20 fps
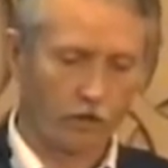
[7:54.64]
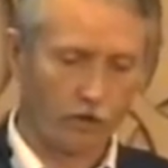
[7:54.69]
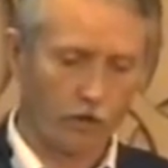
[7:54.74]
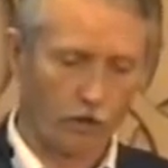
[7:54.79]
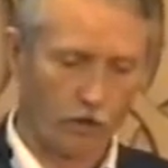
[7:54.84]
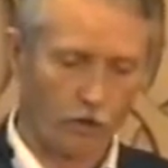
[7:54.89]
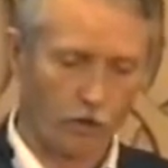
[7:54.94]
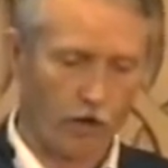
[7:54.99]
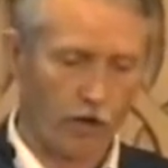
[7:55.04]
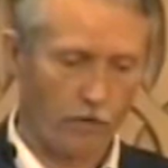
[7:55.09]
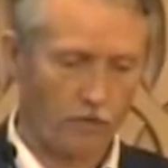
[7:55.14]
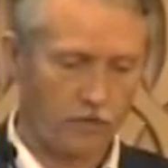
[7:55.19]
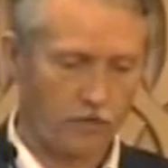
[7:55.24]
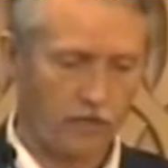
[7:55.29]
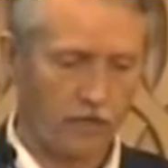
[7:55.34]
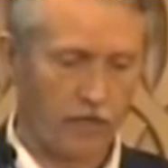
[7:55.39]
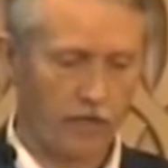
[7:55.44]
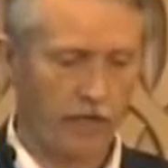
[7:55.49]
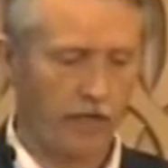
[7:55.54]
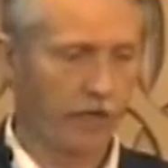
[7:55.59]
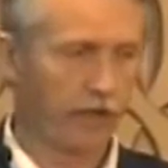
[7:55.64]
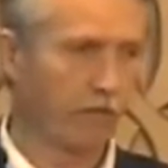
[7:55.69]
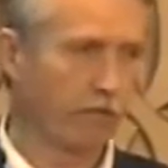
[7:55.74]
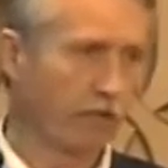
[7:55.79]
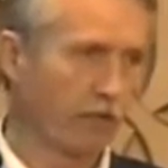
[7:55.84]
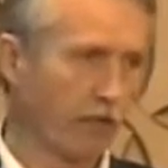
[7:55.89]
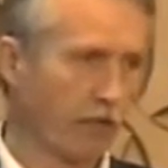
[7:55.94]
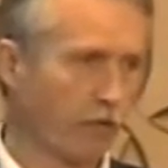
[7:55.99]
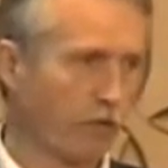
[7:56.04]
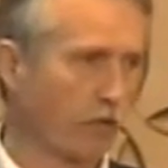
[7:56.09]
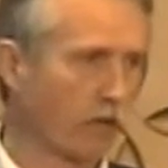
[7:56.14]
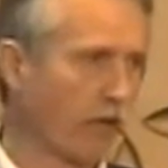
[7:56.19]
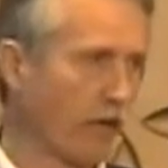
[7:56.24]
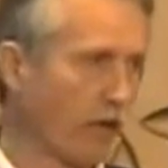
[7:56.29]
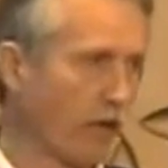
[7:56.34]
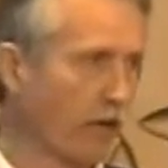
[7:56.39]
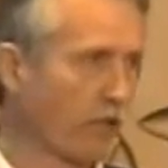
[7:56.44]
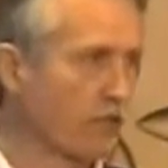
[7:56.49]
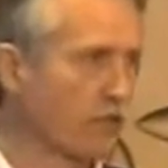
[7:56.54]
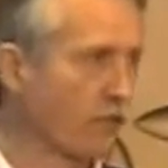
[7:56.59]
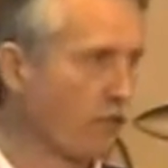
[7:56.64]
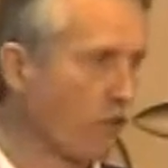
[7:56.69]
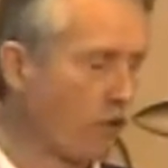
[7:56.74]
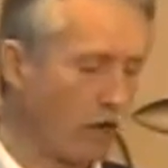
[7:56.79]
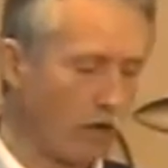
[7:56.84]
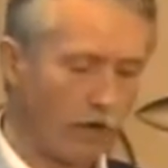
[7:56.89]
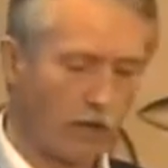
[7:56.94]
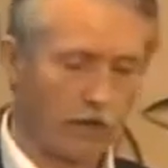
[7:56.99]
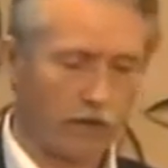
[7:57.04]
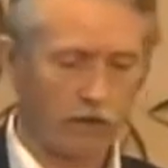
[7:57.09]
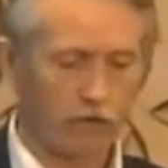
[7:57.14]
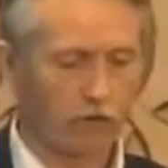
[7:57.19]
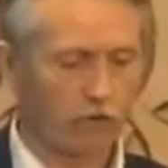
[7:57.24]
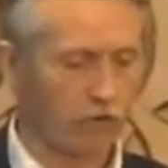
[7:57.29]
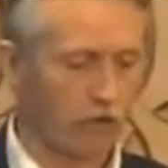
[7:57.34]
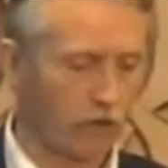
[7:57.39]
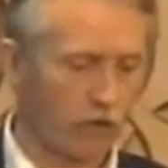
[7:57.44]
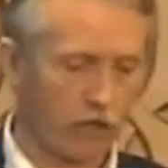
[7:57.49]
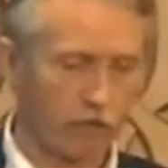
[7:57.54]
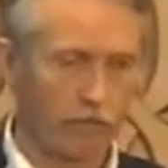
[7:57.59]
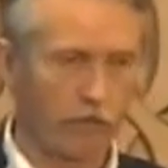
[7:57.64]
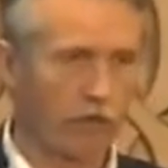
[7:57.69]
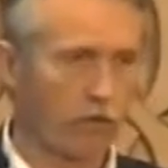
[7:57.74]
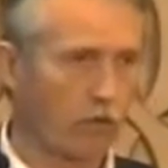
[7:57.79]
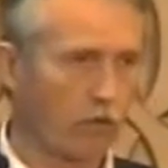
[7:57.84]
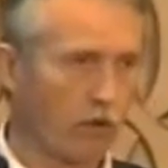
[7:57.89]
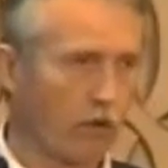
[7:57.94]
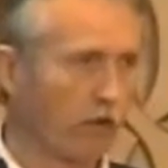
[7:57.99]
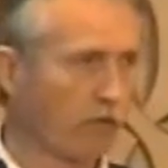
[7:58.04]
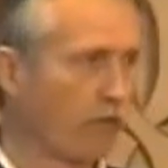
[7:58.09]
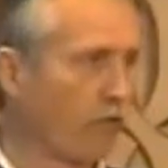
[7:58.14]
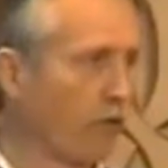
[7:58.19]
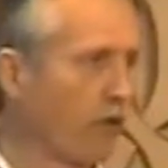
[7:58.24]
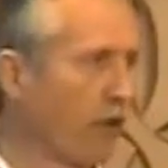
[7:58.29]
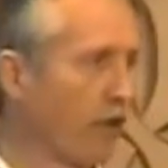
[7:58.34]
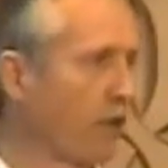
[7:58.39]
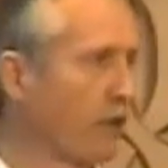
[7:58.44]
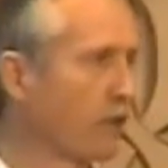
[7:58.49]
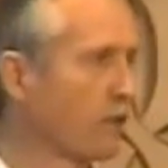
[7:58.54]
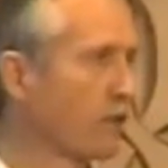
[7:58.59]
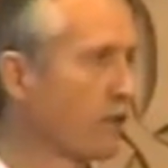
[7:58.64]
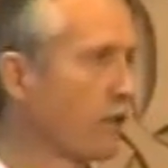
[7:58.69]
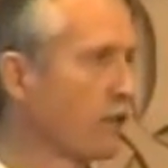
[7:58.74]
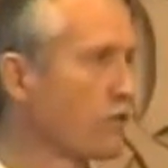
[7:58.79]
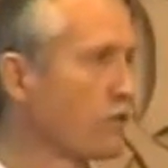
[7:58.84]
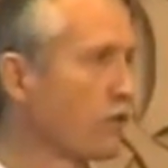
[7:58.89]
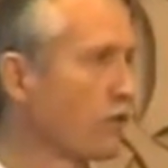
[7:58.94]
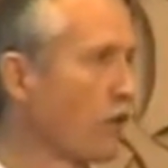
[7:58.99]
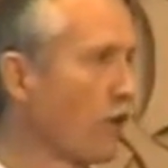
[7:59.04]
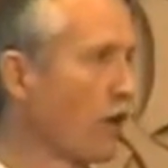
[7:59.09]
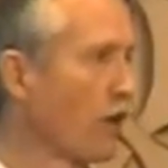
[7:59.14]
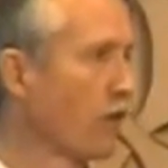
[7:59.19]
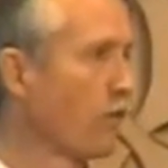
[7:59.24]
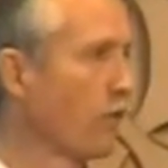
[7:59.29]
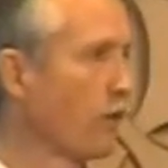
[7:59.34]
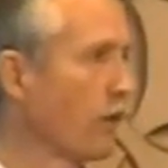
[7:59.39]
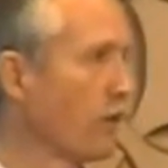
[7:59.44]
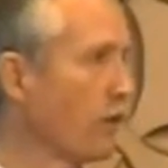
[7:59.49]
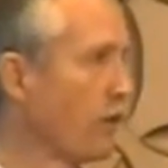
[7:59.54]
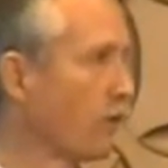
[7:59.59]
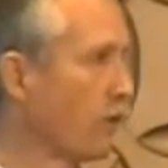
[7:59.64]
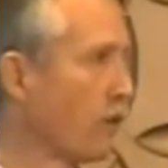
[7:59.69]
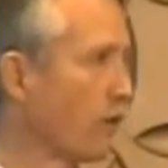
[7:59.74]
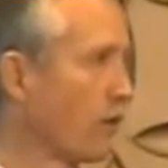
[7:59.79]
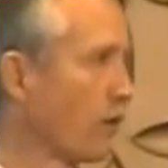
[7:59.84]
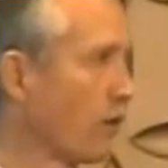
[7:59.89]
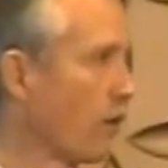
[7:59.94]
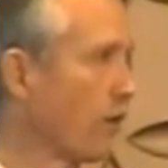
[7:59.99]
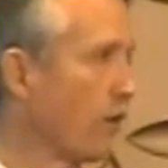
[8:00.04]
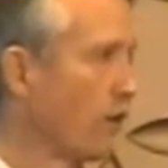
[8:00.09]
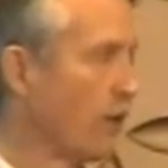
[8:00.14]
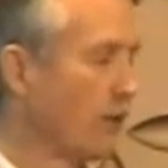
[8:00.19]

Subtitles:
you're offsetting either gallons of oil, or it can be quantified in tons of carbon, or